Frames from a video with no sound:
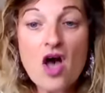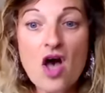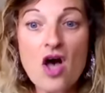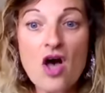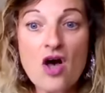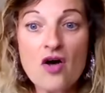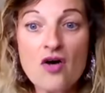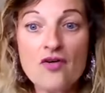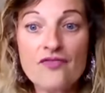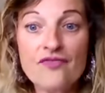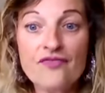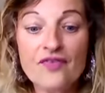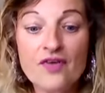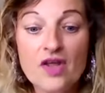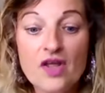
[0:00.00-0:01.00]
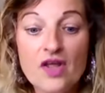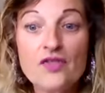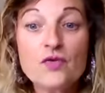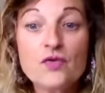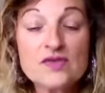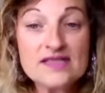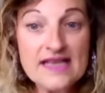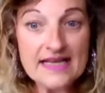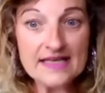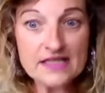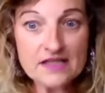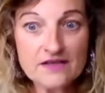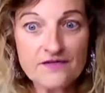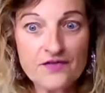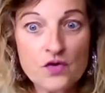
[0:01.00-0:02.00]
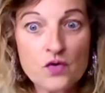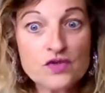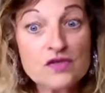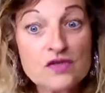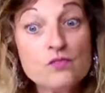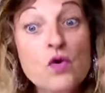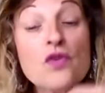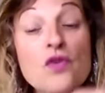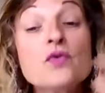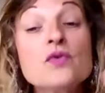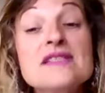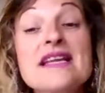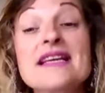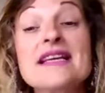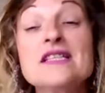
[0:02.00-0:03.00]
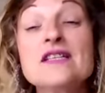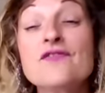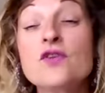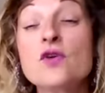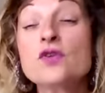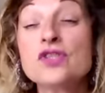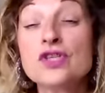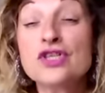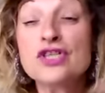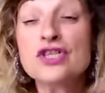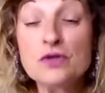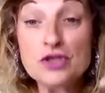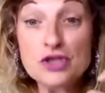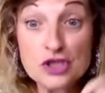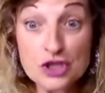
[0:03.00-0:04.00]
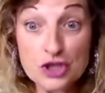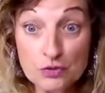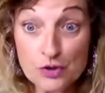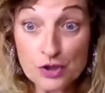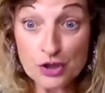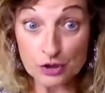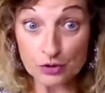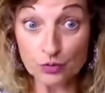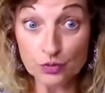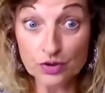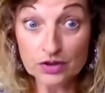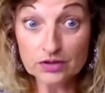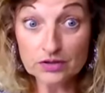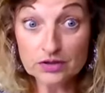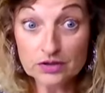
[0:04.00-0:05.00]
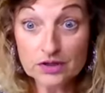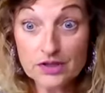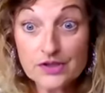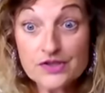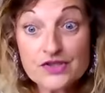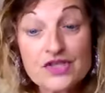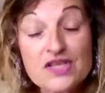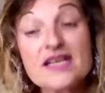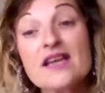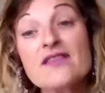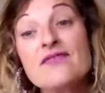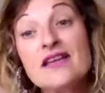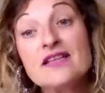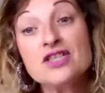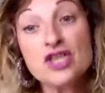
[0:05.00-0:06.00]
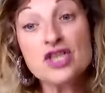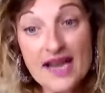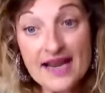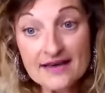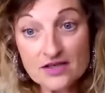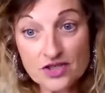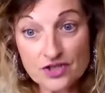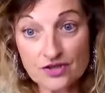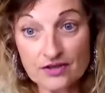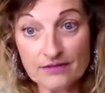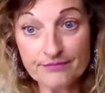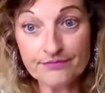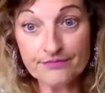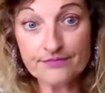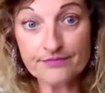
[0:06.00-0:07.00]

of those negative thoughts and what those negative thoughts are doing to you so you can then change them